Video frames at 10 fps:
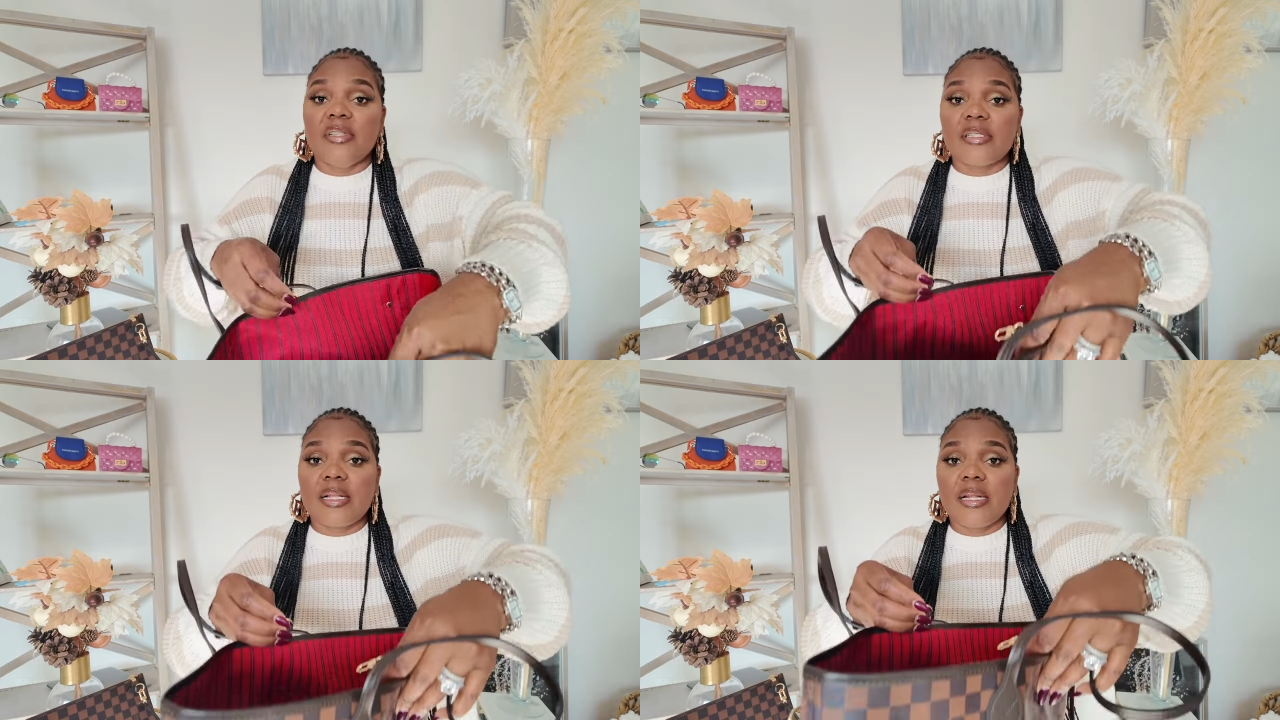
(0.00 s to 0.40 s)

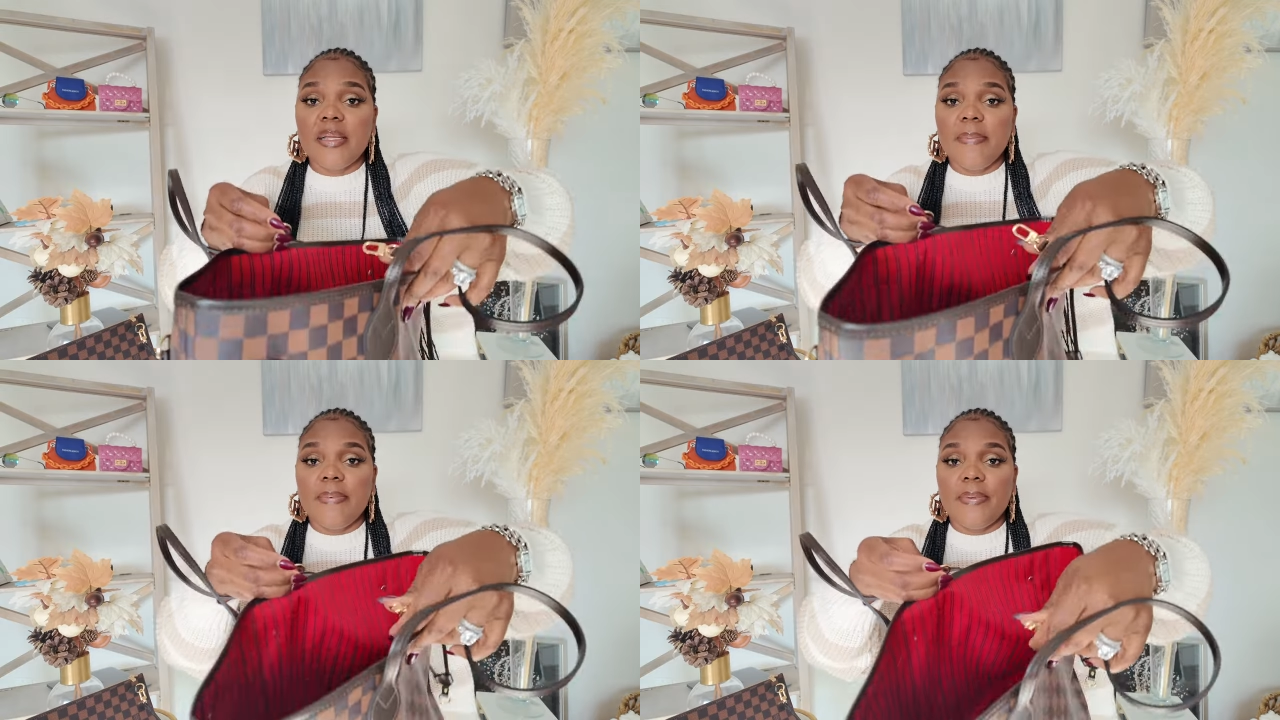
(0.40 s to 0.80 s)
this
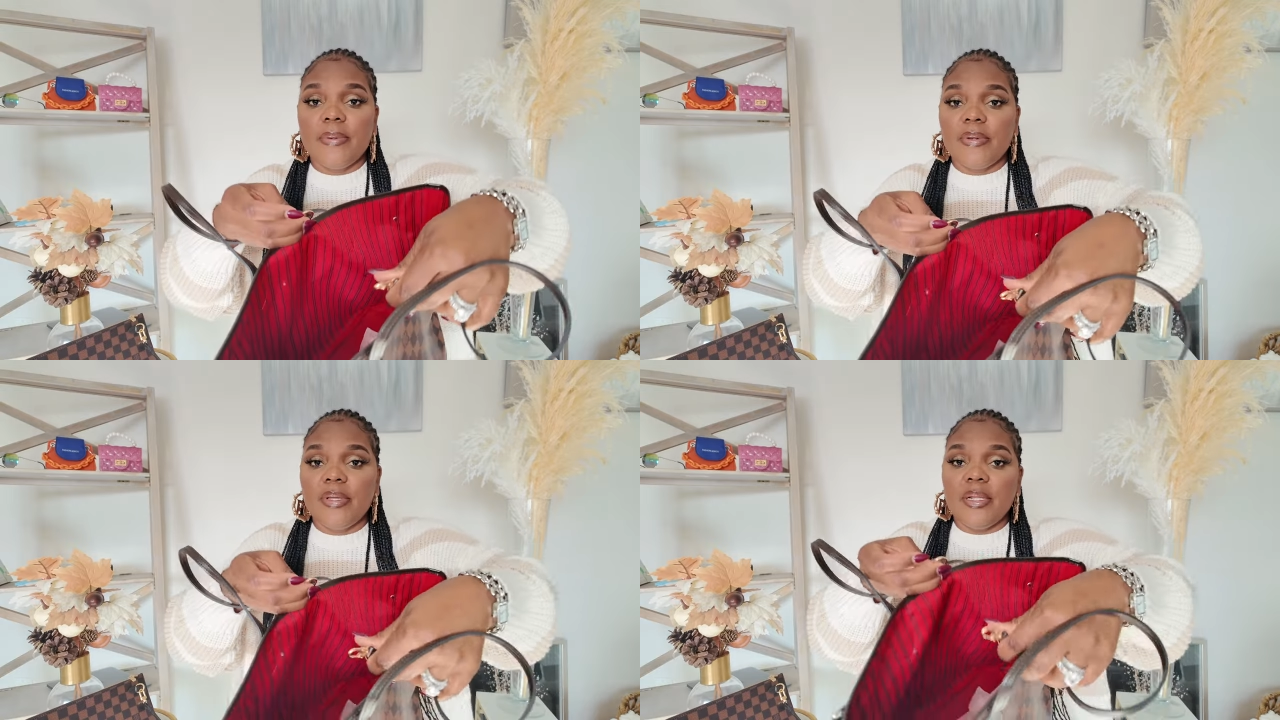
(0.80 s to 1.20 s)
clip
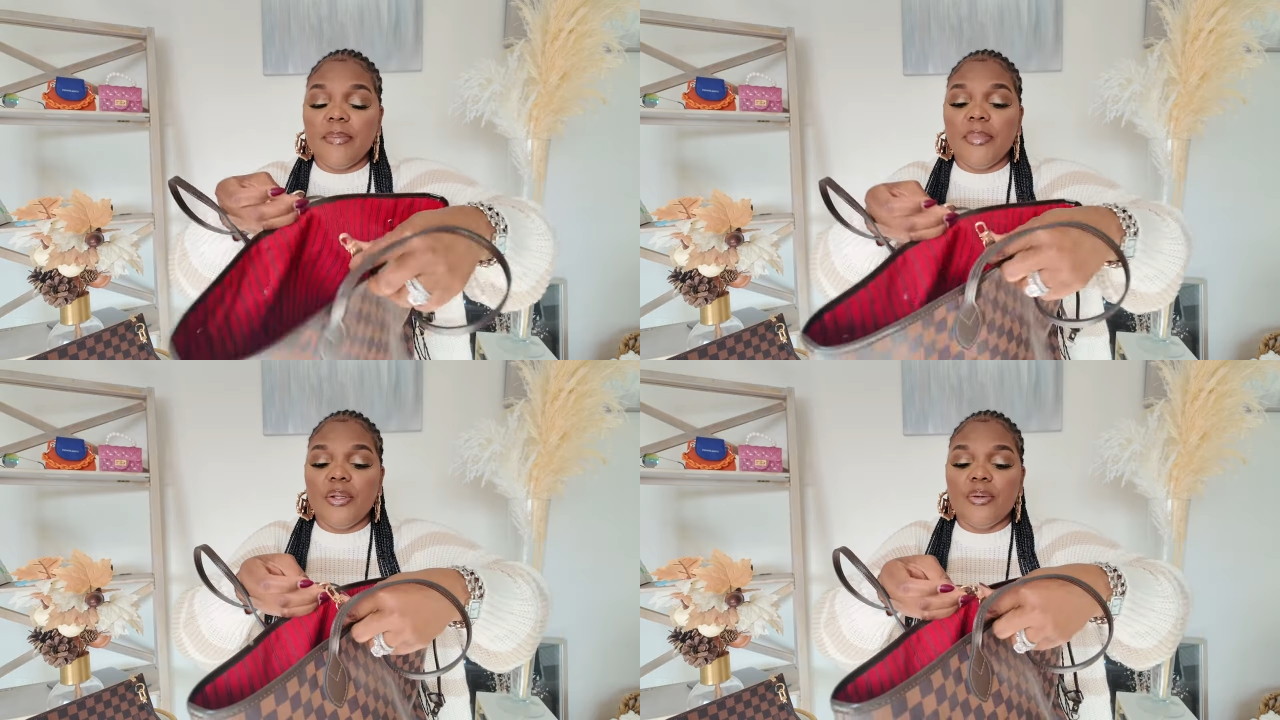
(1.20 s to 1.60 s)
in the
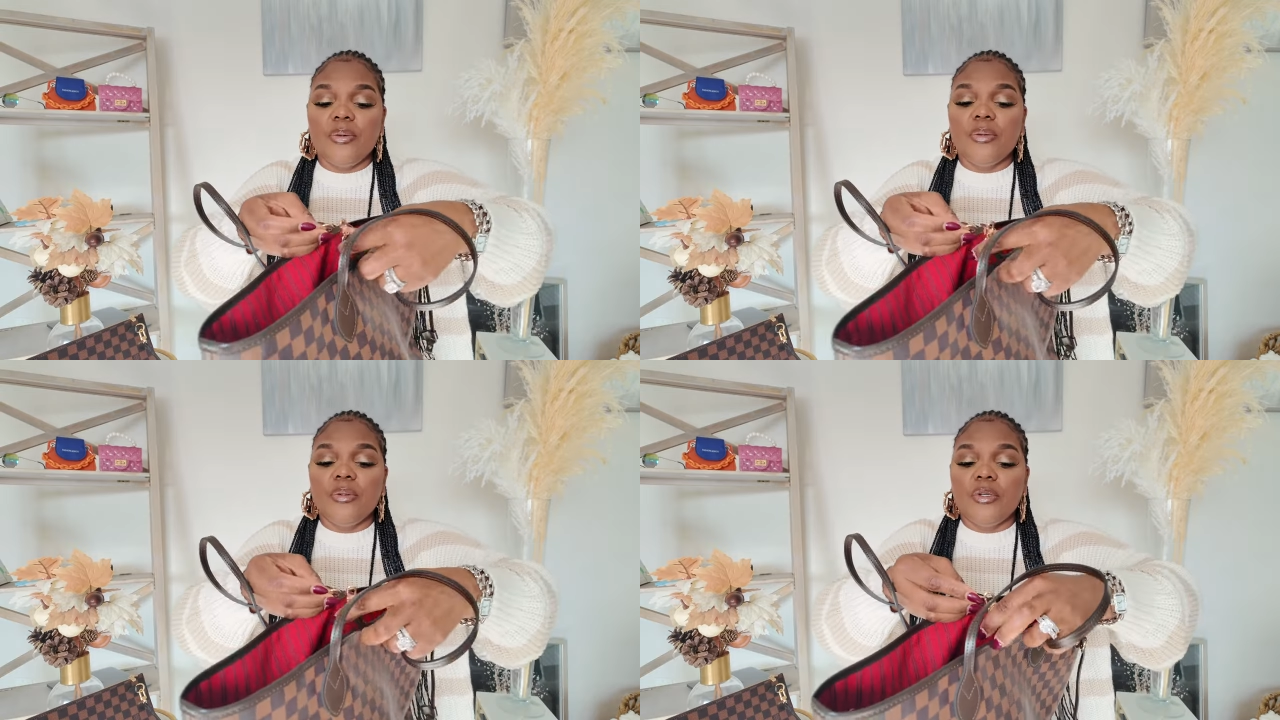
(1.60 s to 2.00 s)

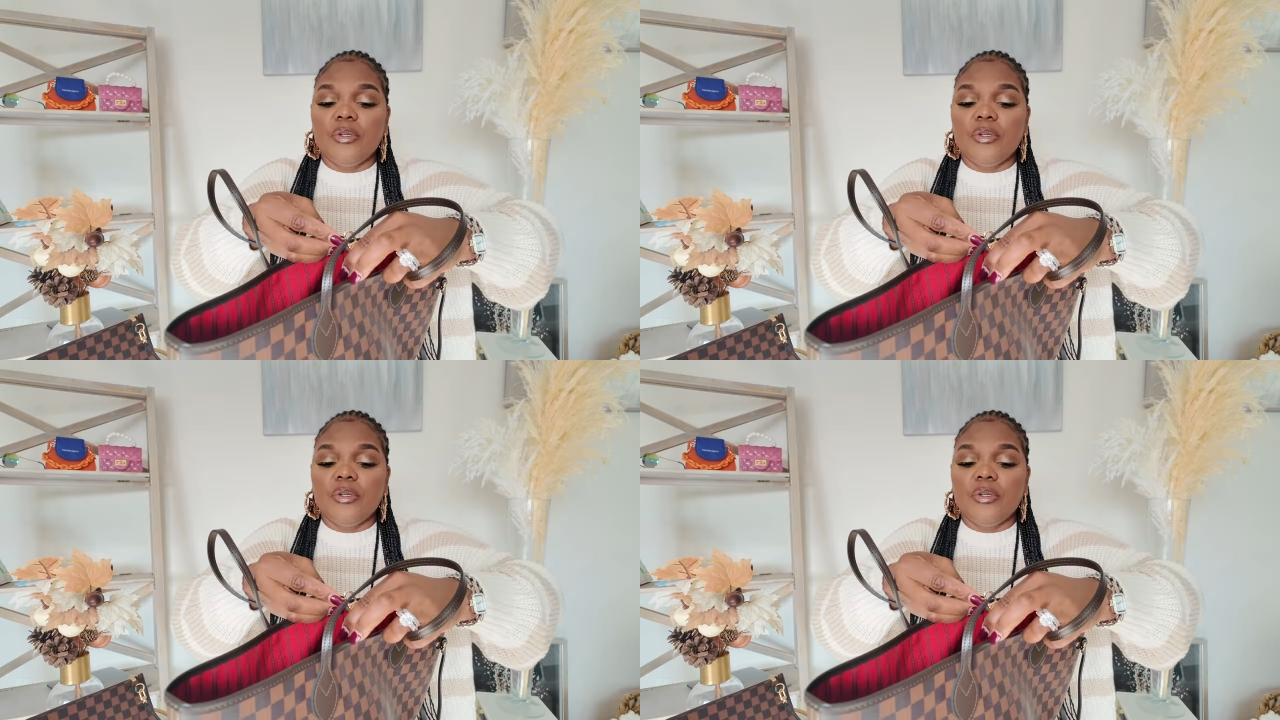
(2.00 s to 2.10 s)
middle